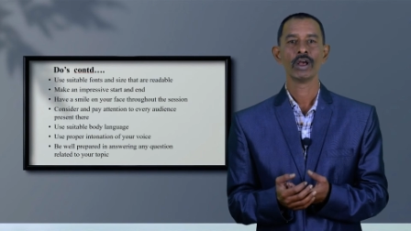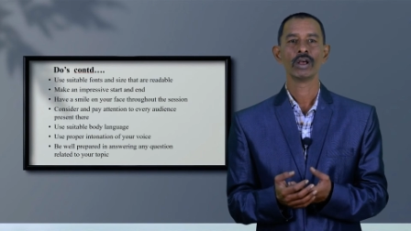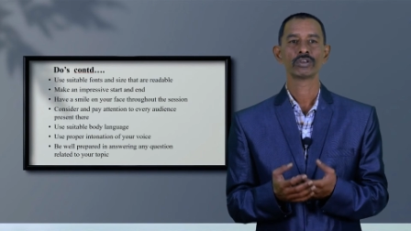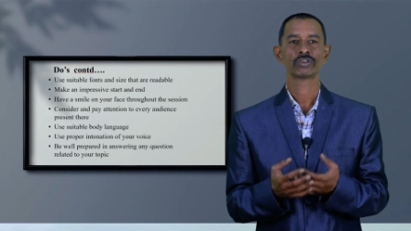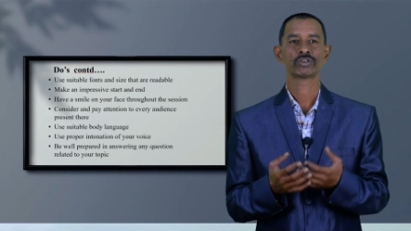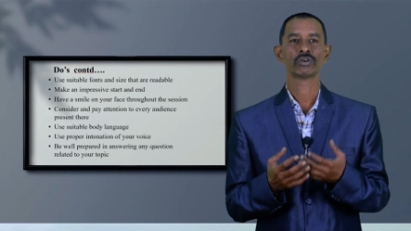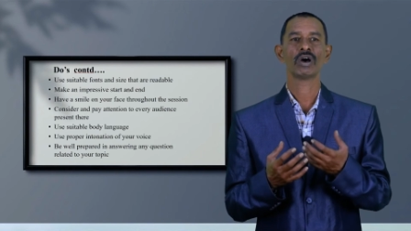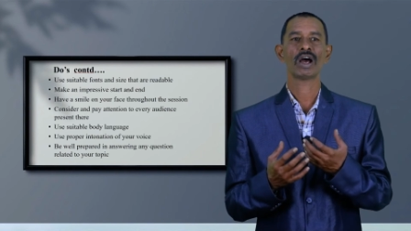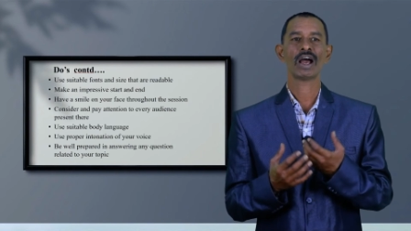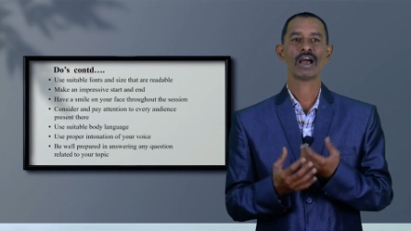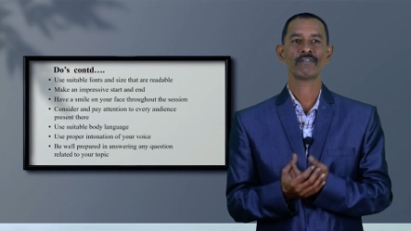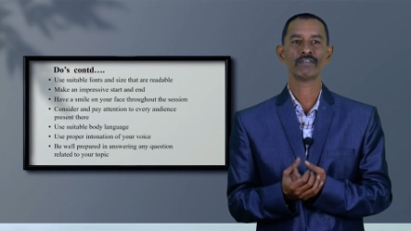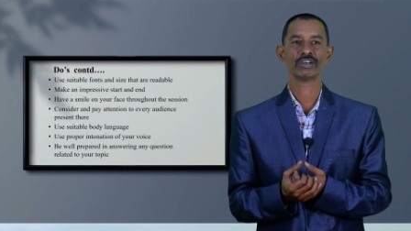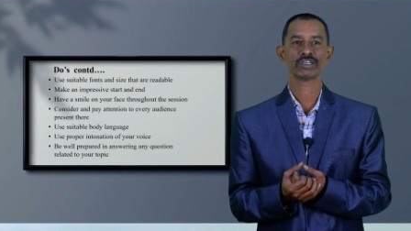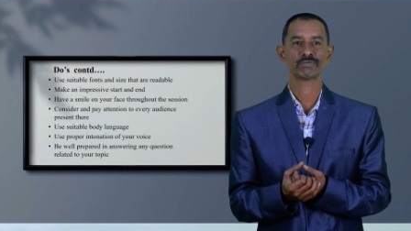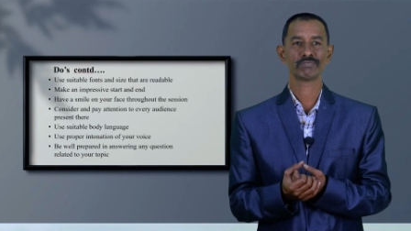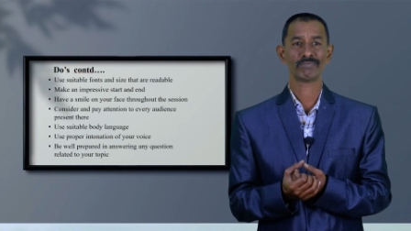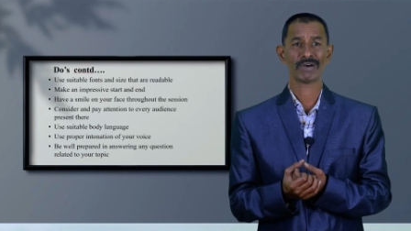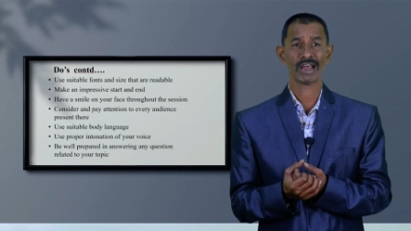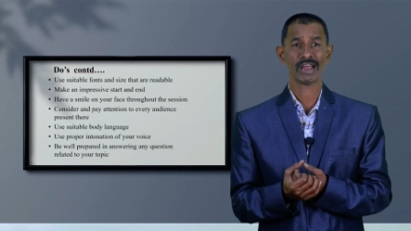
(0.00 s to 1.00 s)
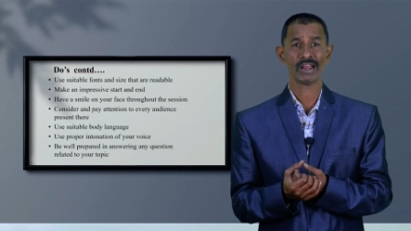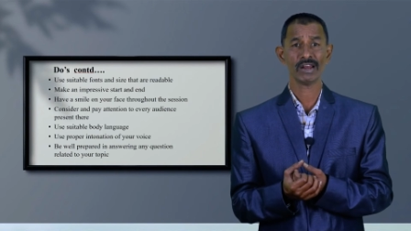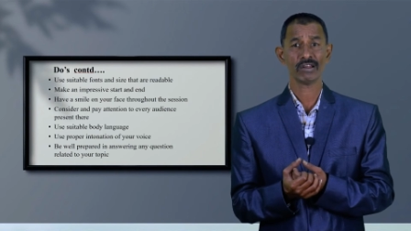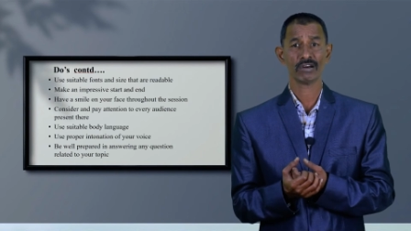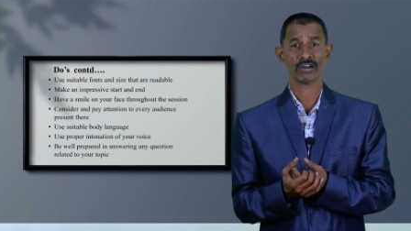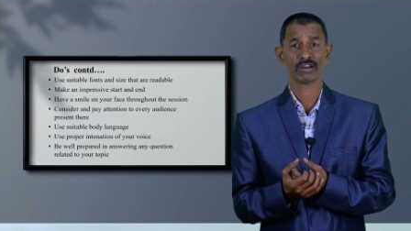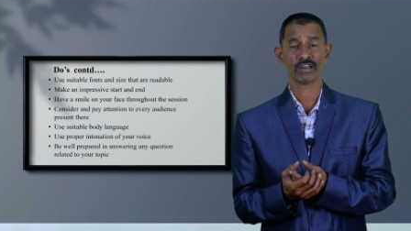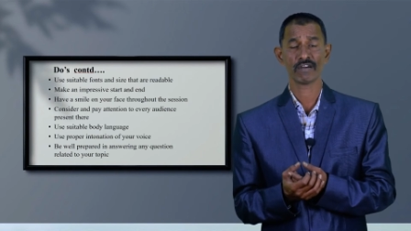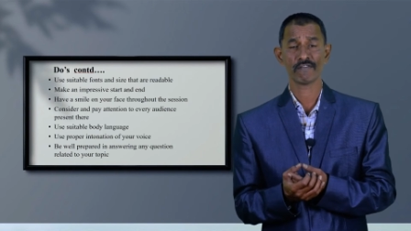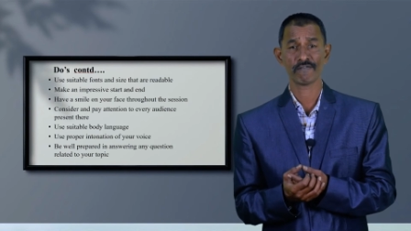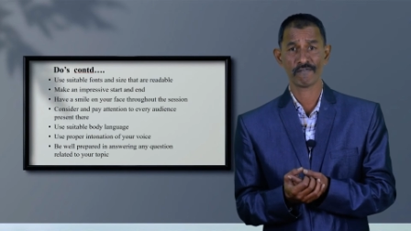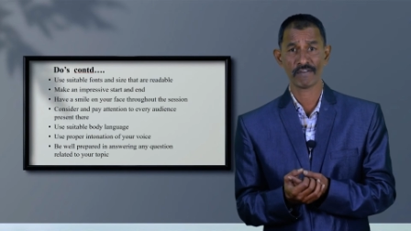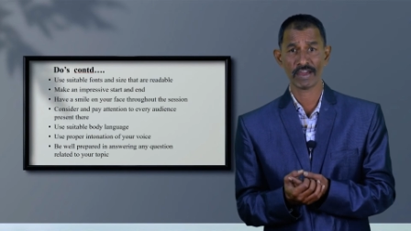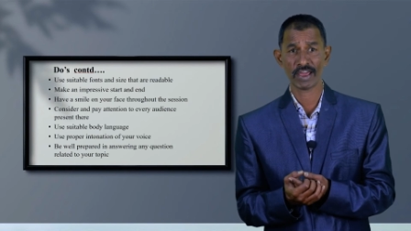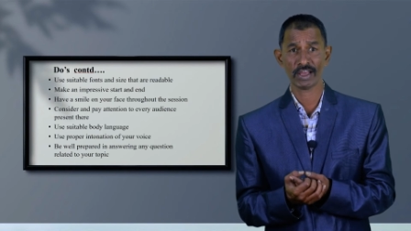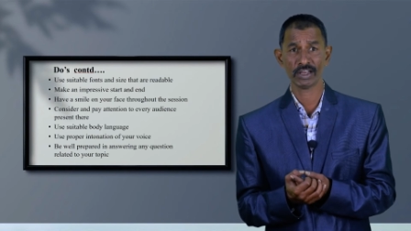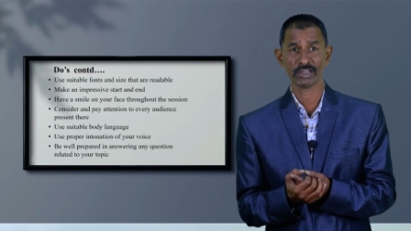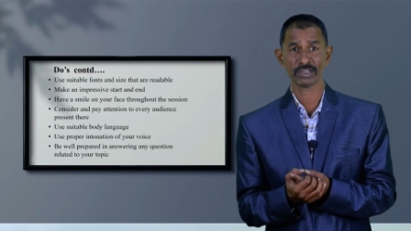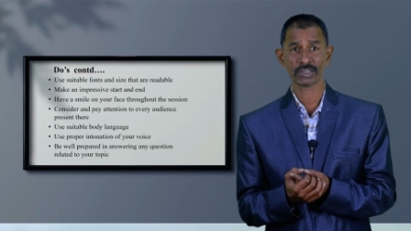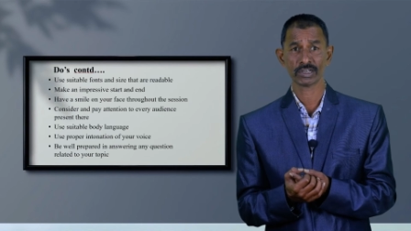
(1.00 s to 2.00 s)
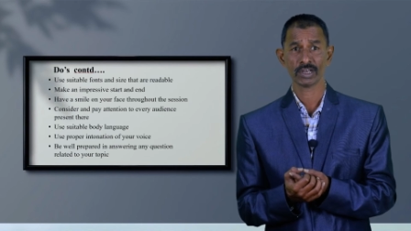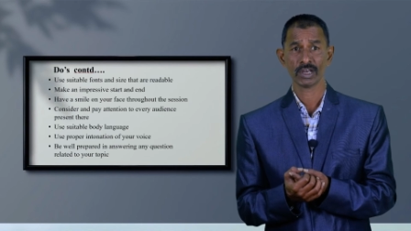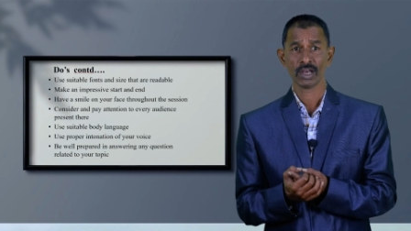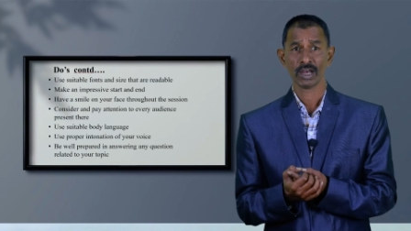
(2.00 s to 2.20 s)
So have a smile on your face